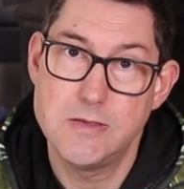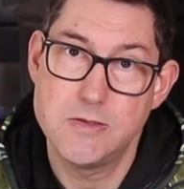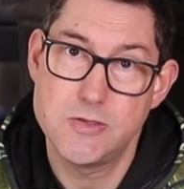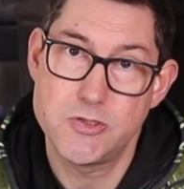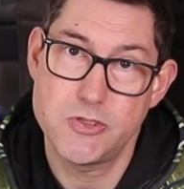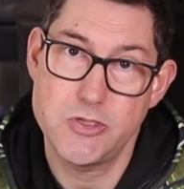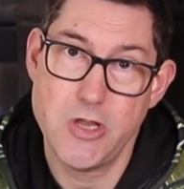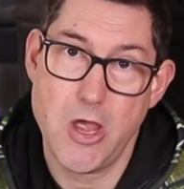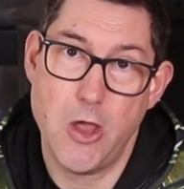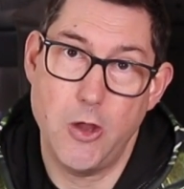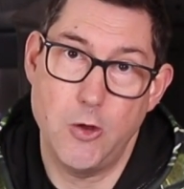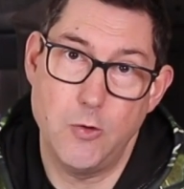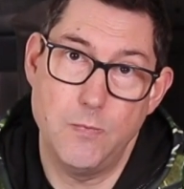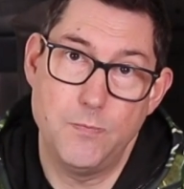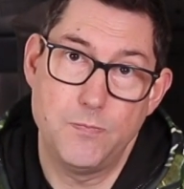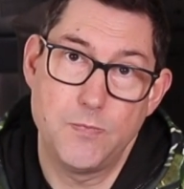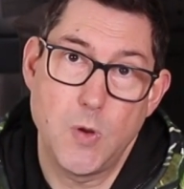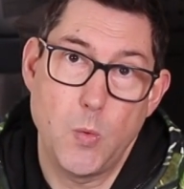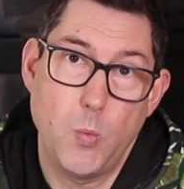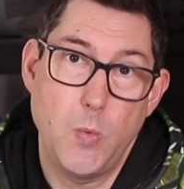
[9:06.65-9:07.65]
So
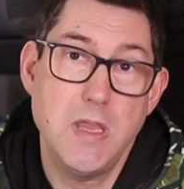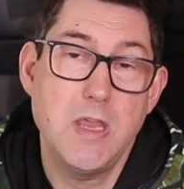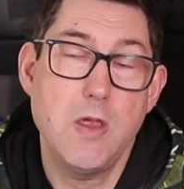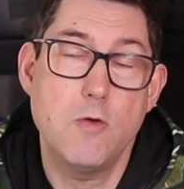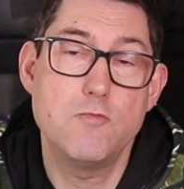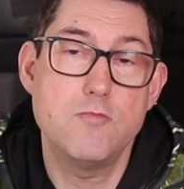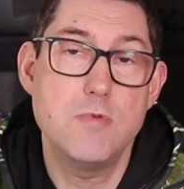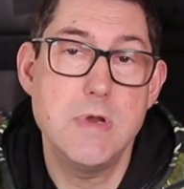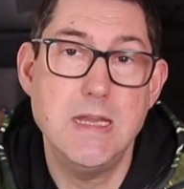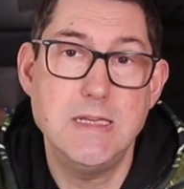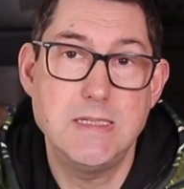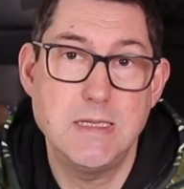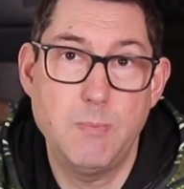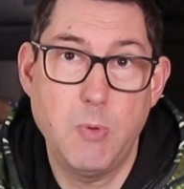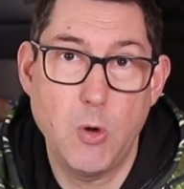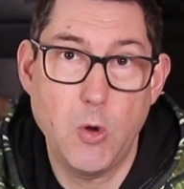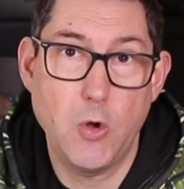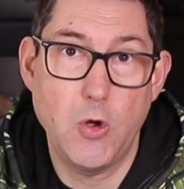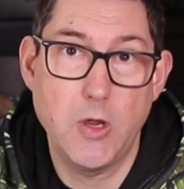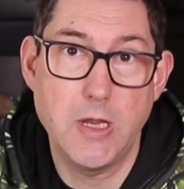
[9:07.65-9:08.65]
we can
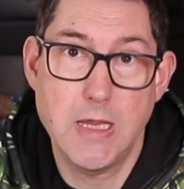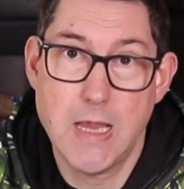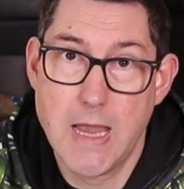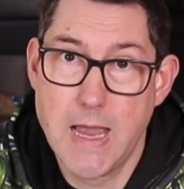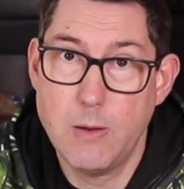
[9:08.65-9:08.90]
redeploy